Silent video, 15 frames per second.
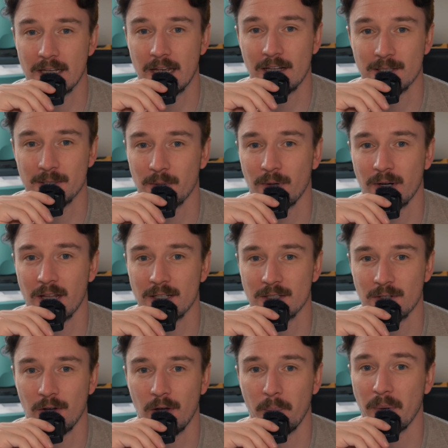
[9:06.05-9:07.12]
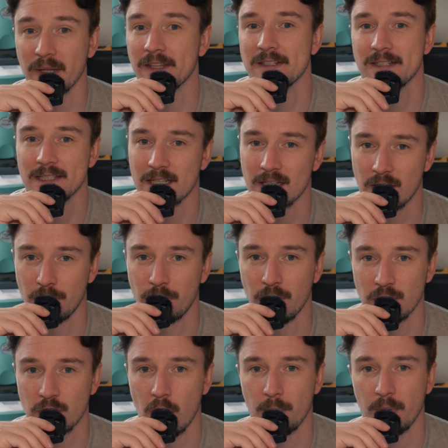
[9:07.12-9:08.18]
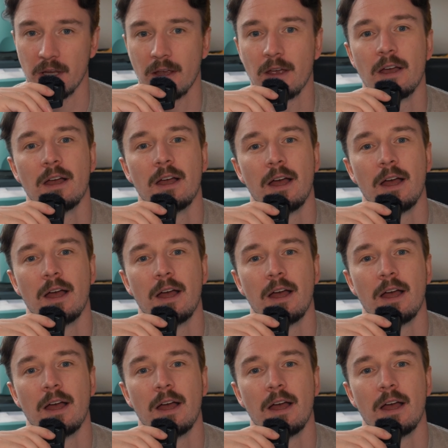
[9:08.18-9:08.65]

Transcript: and so on and so on. But this is a different topic.